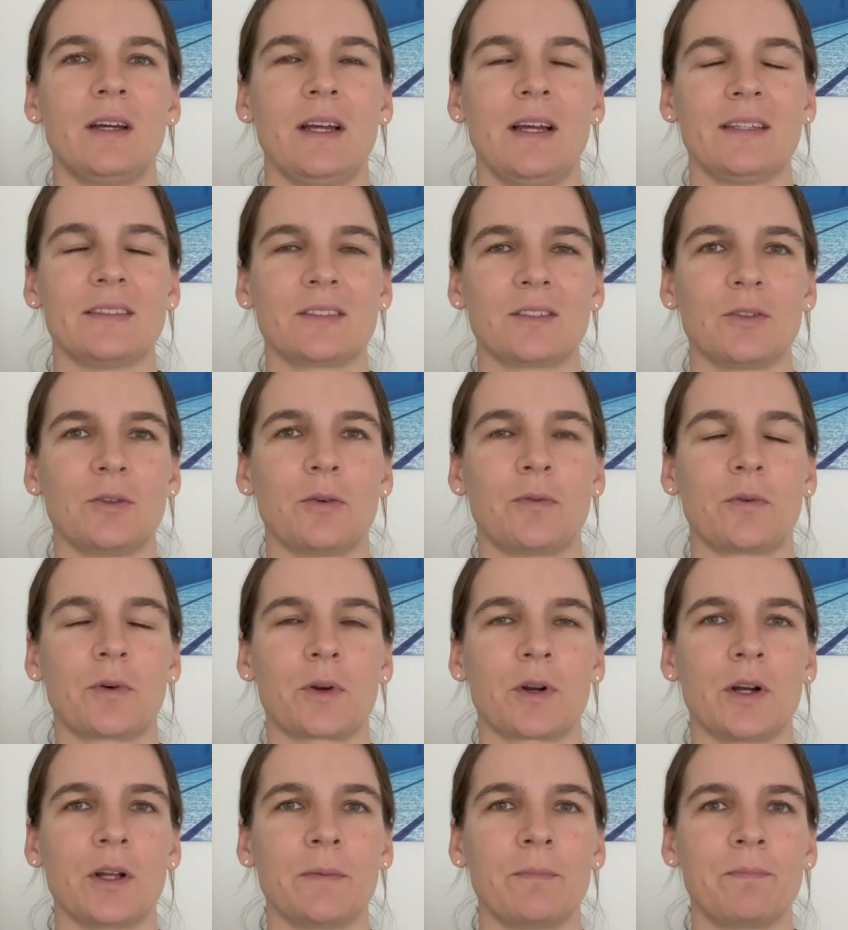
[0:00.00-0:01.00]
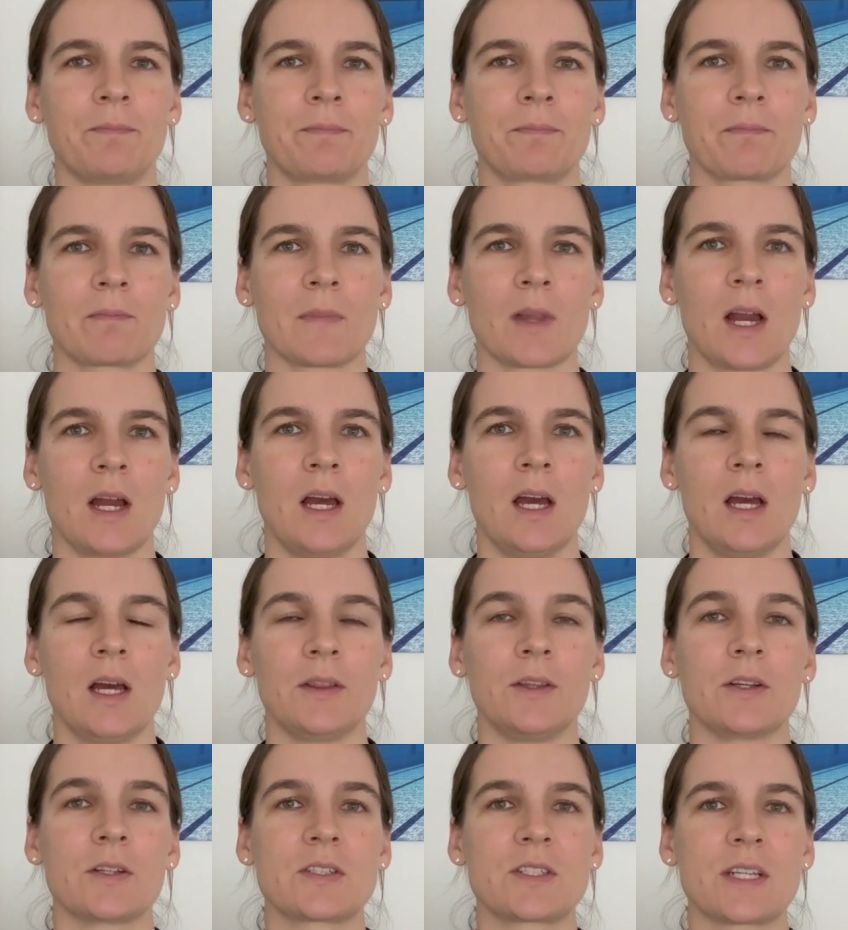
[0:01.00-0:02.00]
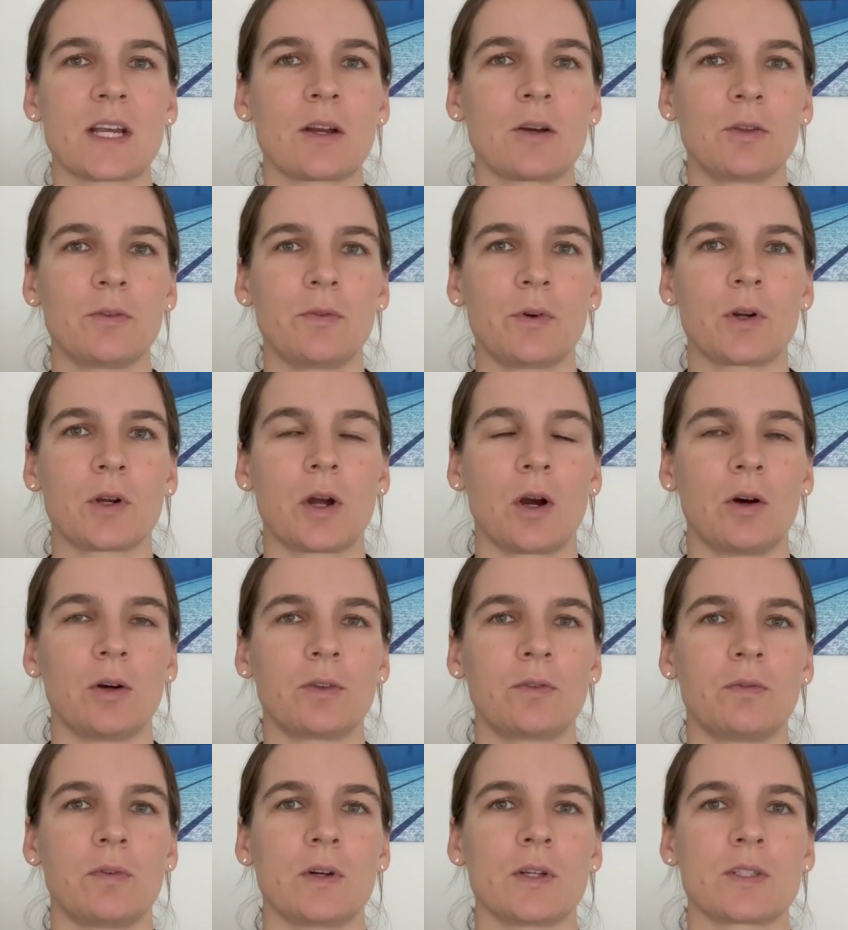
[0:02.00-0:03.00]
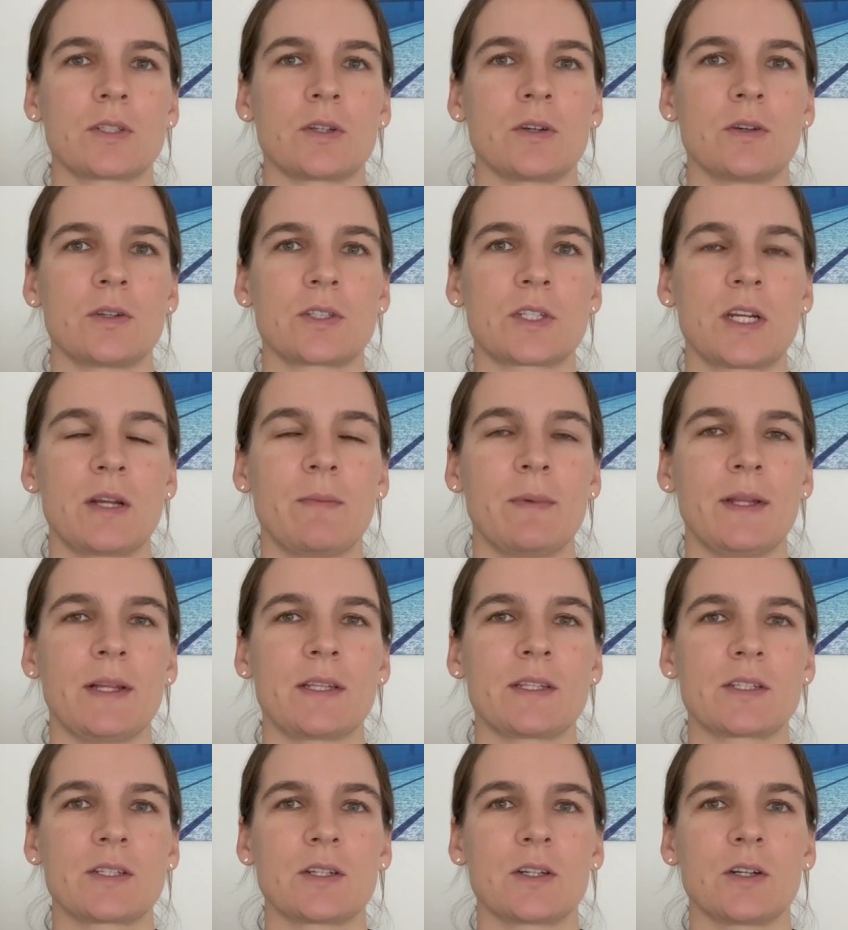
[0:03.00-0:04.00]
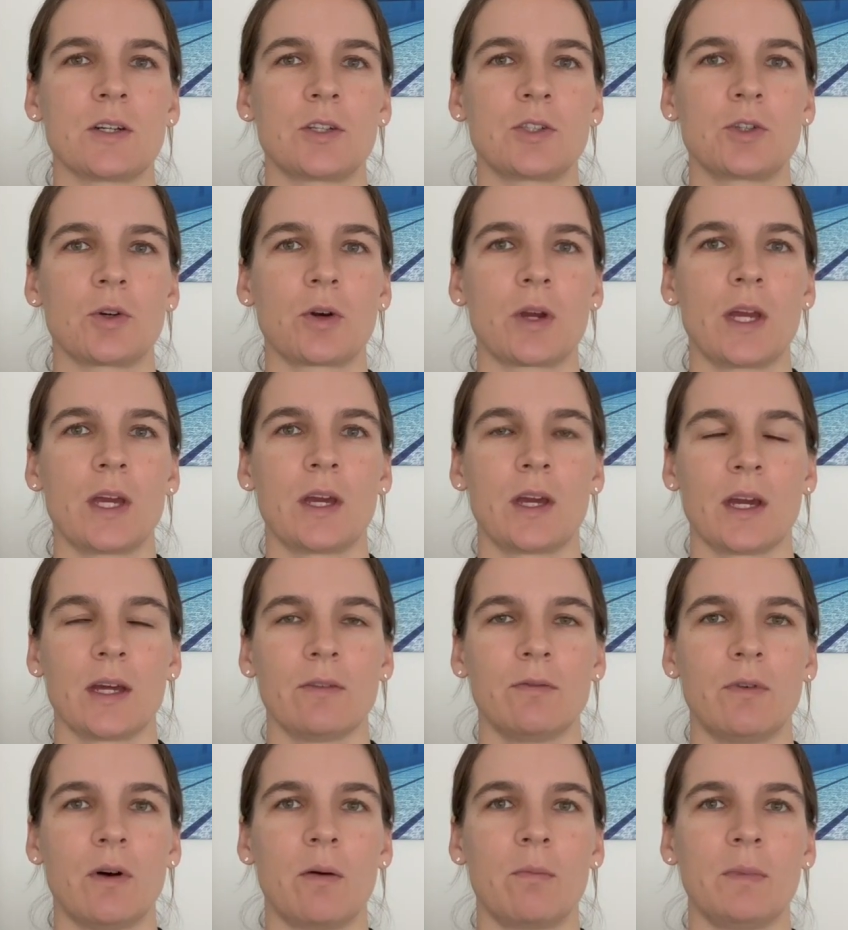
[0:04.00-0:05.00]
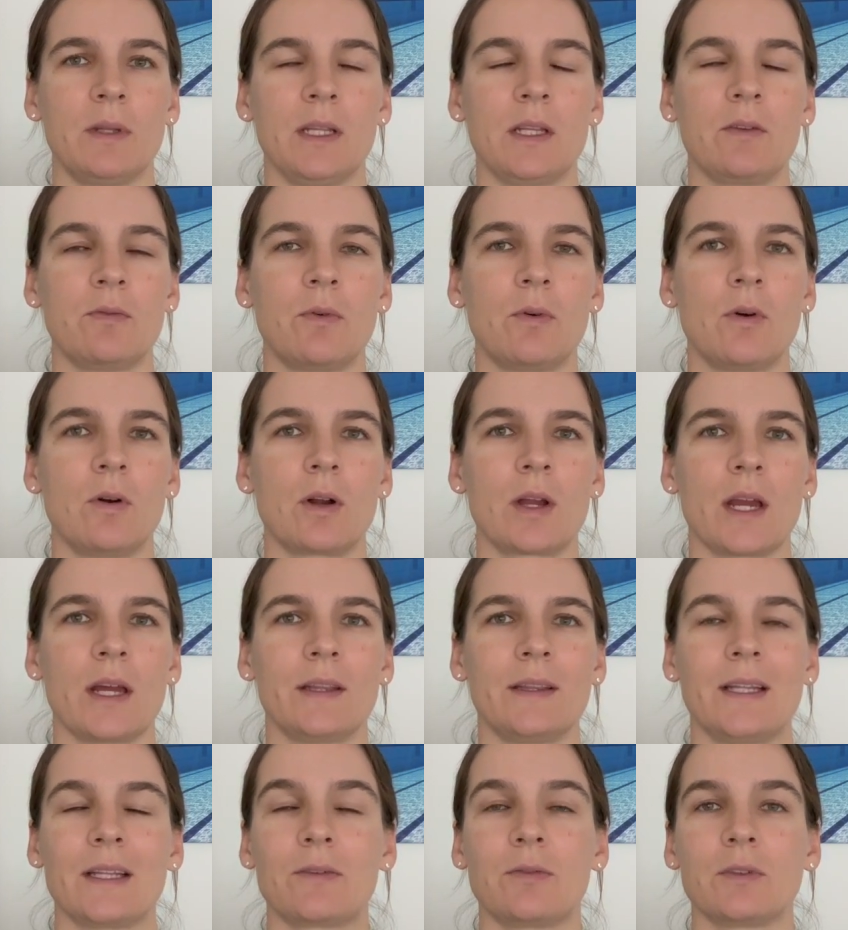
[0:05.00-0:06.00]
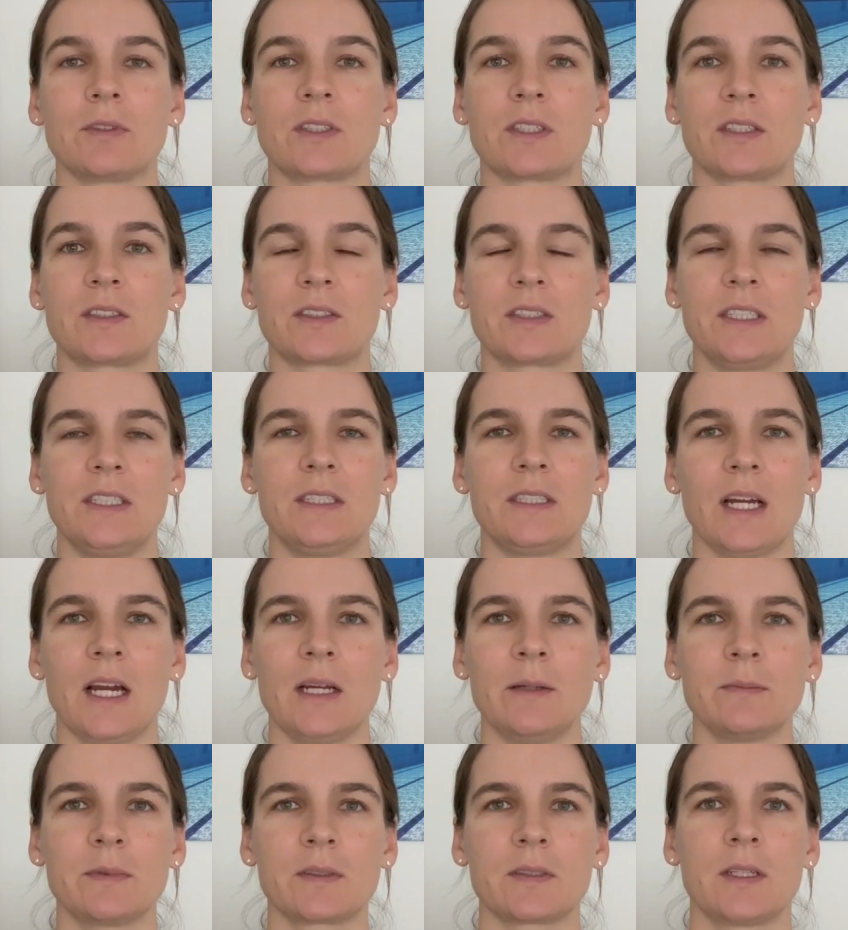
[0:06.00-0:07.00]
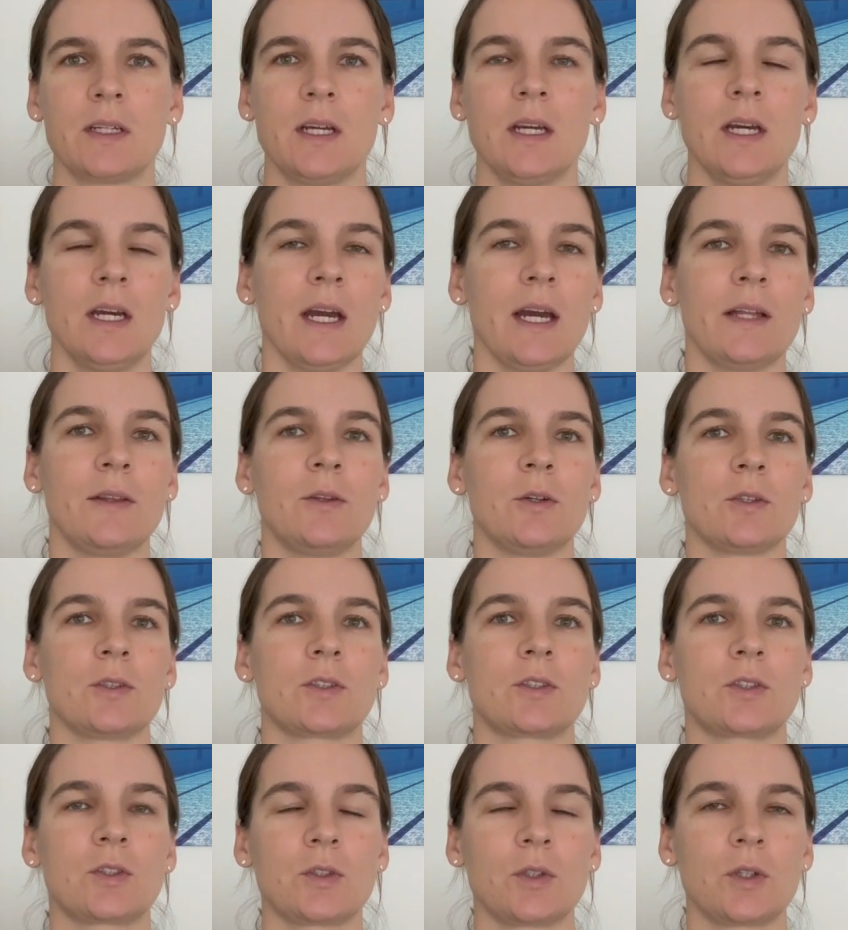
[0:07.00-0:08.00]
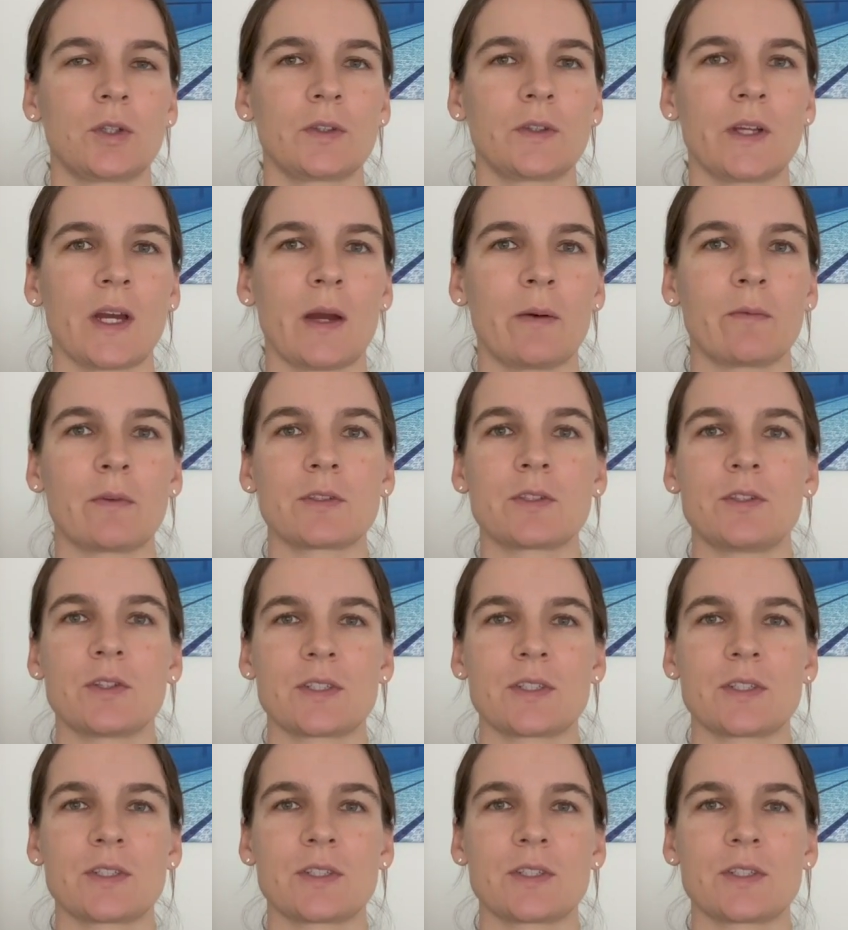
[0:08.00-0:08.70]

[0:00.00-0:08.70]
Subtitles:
as of a run. The second workout was 3 minutes jogging and 1 minute walk, and that was 3 times. And the third time was